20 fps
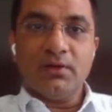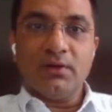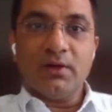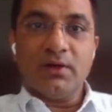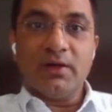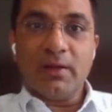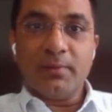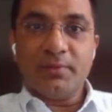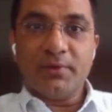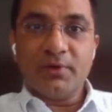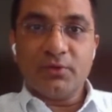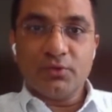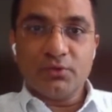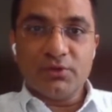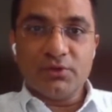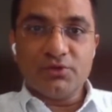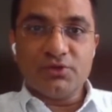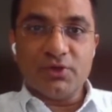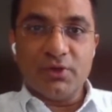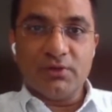adapting to
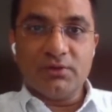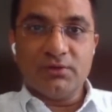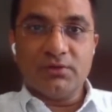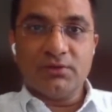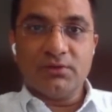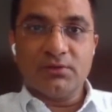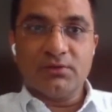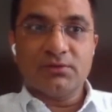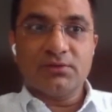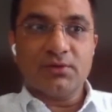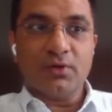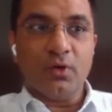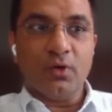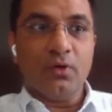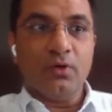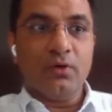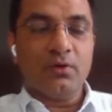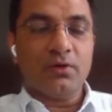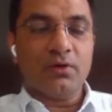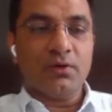the changes,
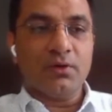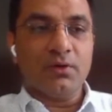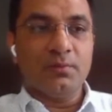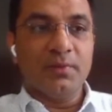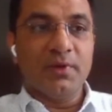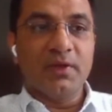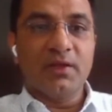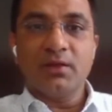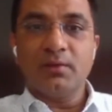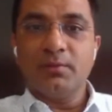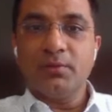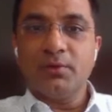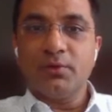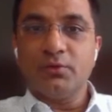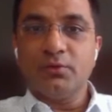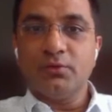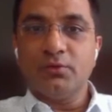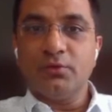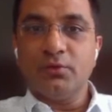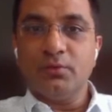or being able
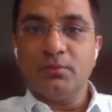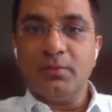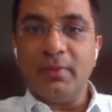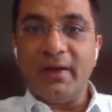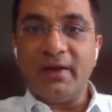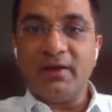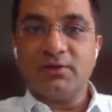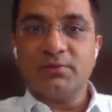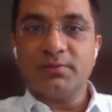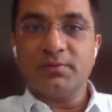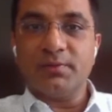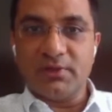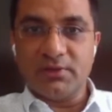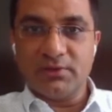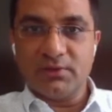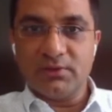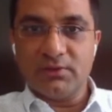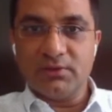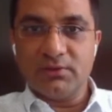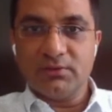to manage
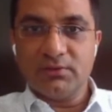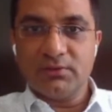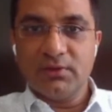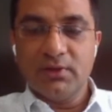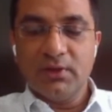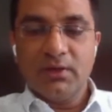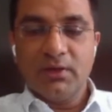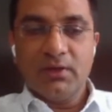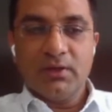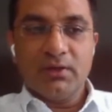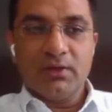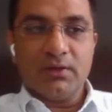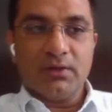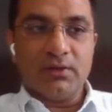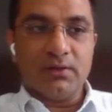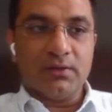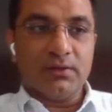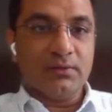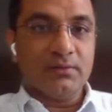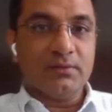pressures,
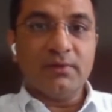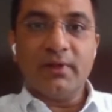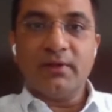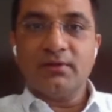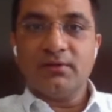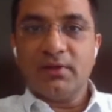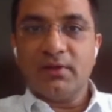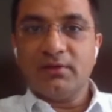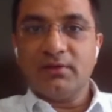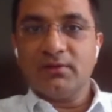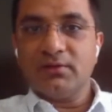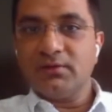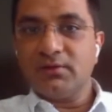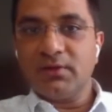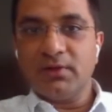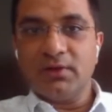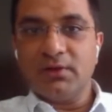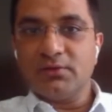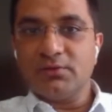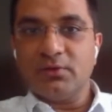then TA
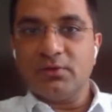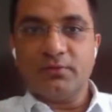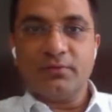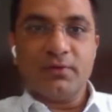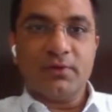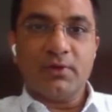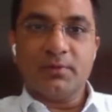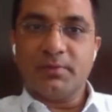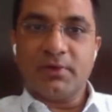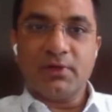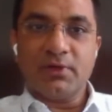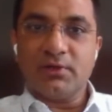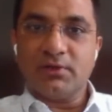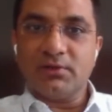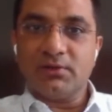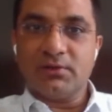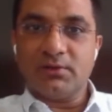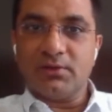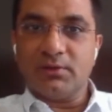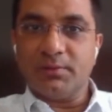is not for that
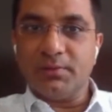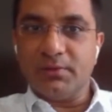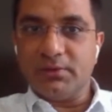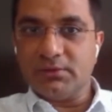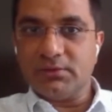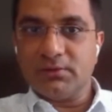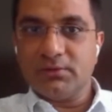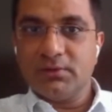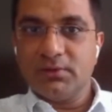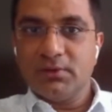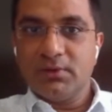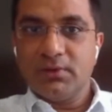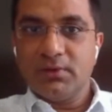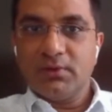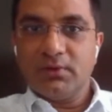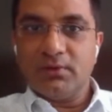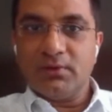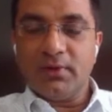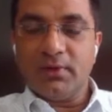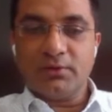particular person,
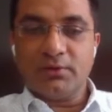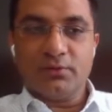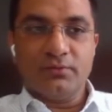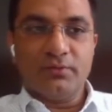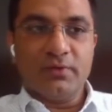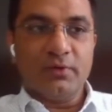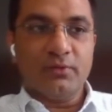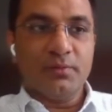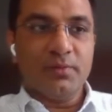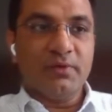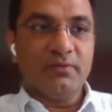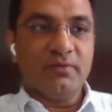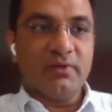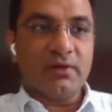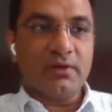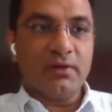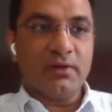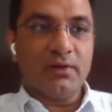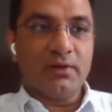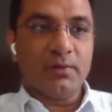right? So we have to be very
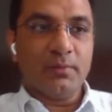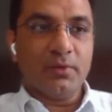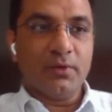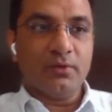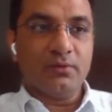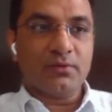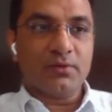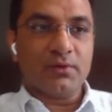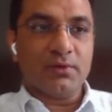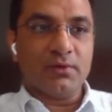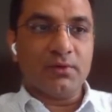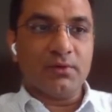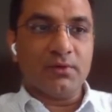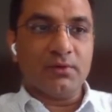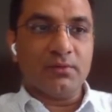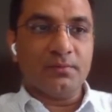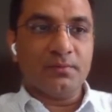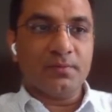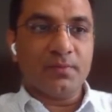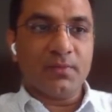clear about
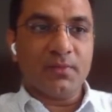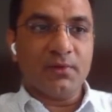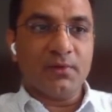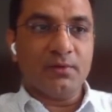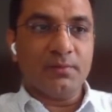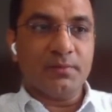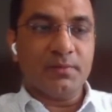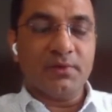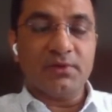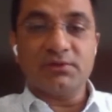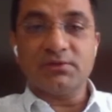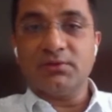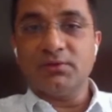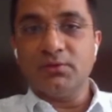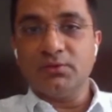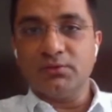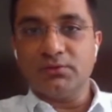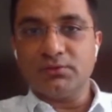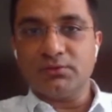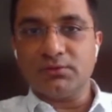the person
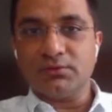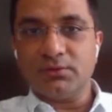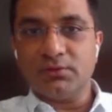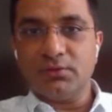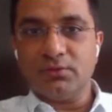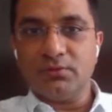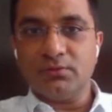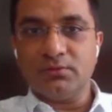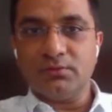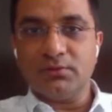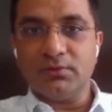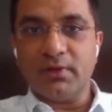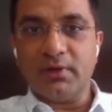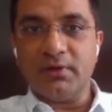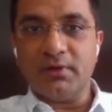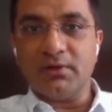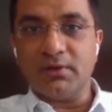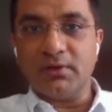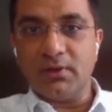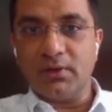who is there
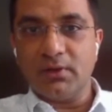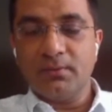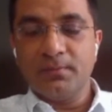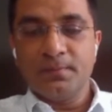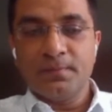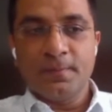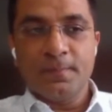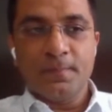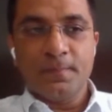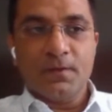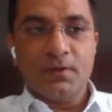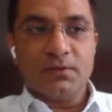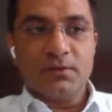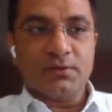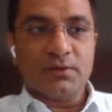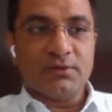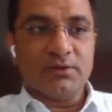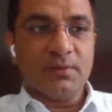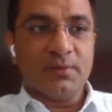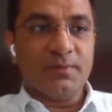in TA.
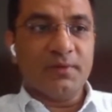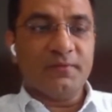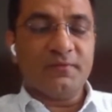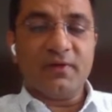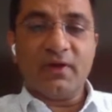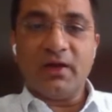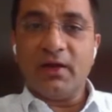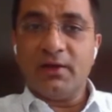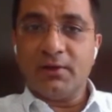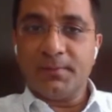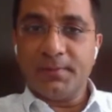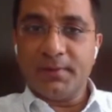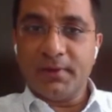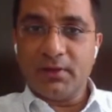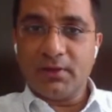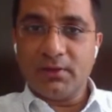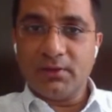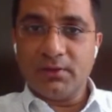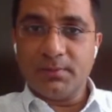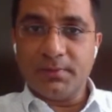So example, if I hire a
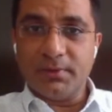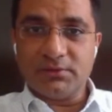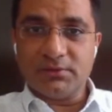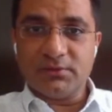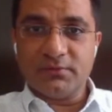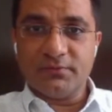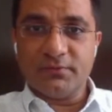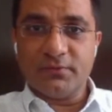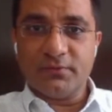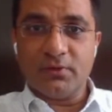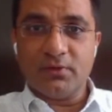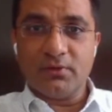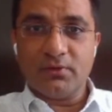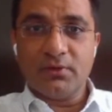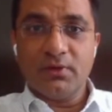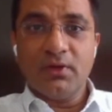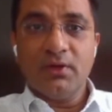particular person for